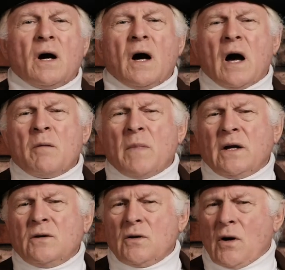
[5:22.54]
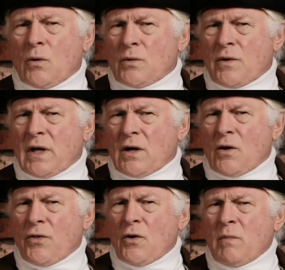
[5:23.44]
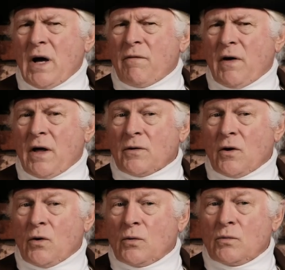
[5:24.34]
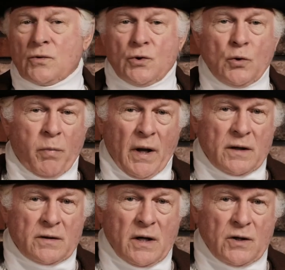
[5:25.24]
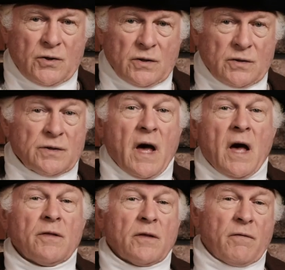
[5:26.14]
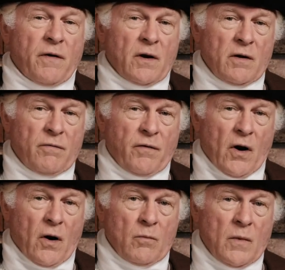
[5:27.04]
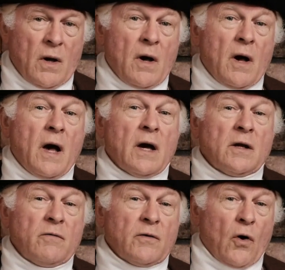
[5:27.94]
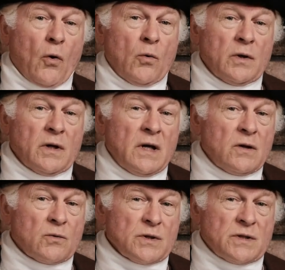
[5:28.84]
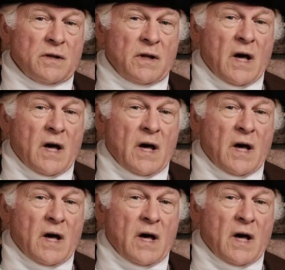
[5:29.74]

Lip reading: I might note that although my father owned 2 plantations and the Ferry Farm, and even owned an interest in the